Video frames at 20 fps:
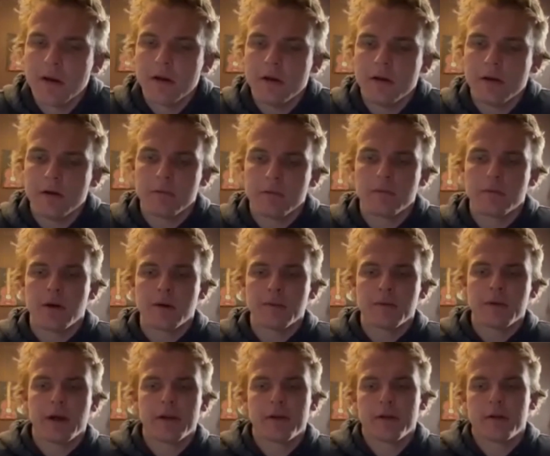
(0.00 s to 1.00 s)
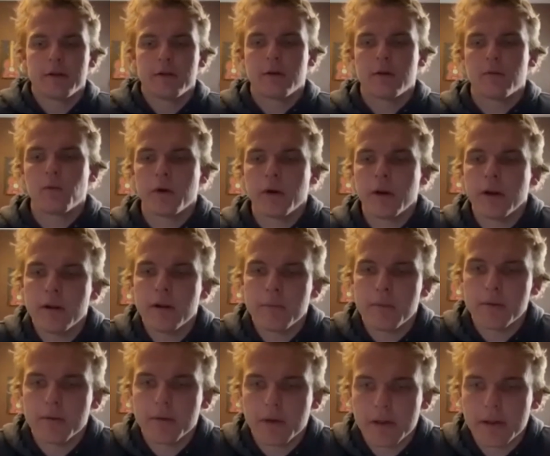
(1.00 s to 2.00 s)
know, I'm glad that on one hand that
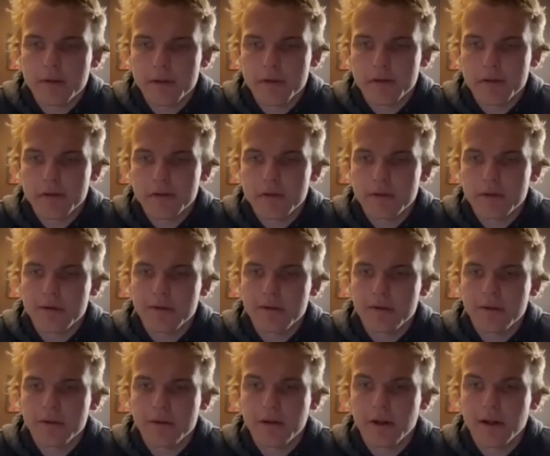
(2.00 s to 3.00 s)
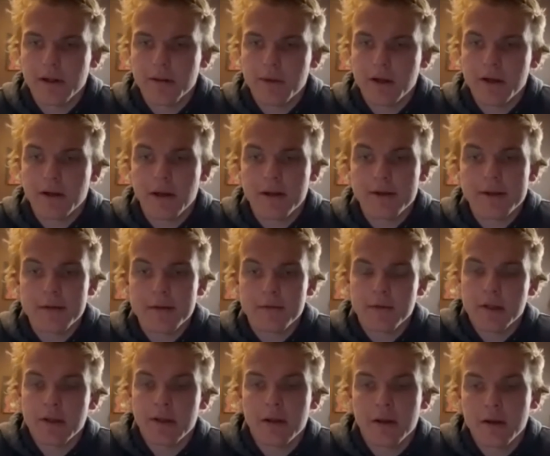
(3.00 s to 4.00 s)
people can just get medication if
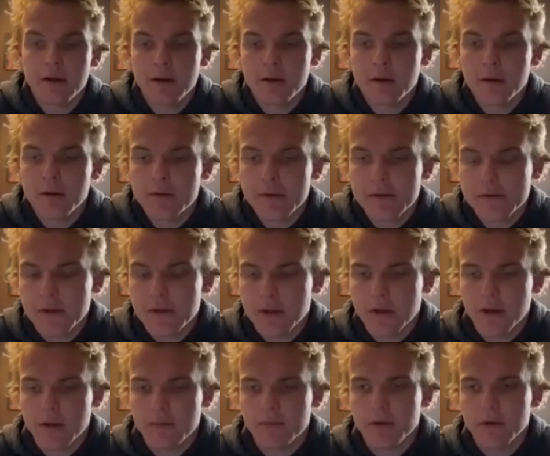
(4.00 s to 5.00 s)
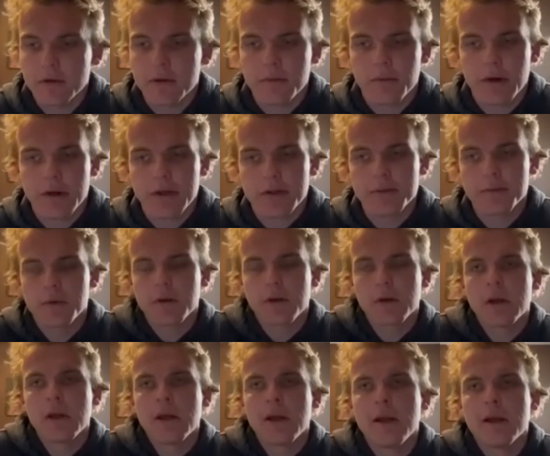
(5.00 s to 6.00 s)
they need it, you know, if they say like, I'm feeling depressed, but
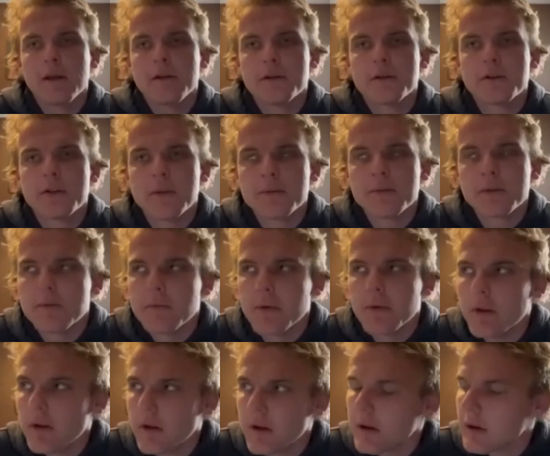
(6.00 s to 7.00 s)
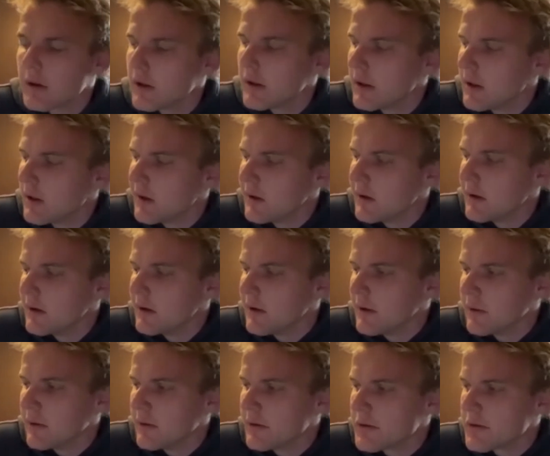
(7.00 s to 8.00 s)
it just seems to me like, you
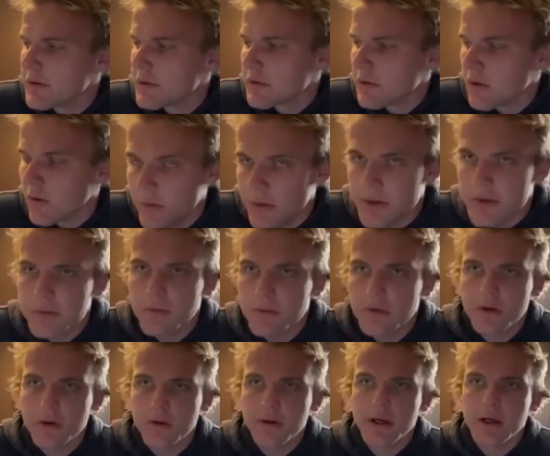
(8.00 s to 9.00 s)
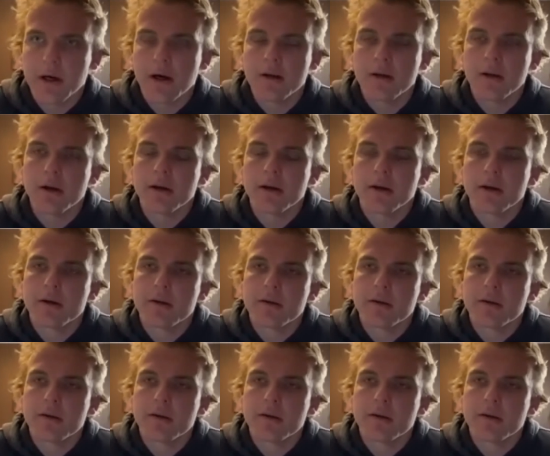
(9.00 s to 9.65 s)
know, there's so much more going on, like,